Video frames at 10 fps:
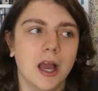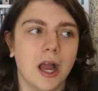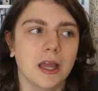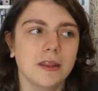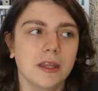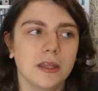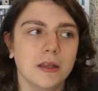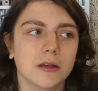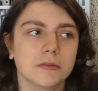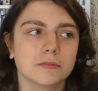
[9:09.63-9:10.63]
I
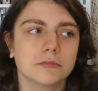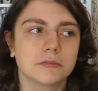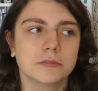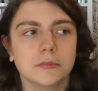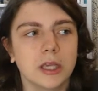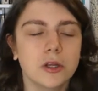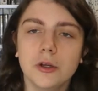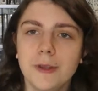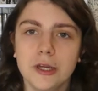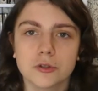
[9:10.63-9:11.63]
think it
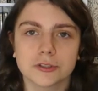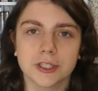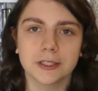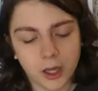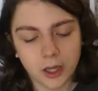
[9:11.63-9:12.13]
could be interesting.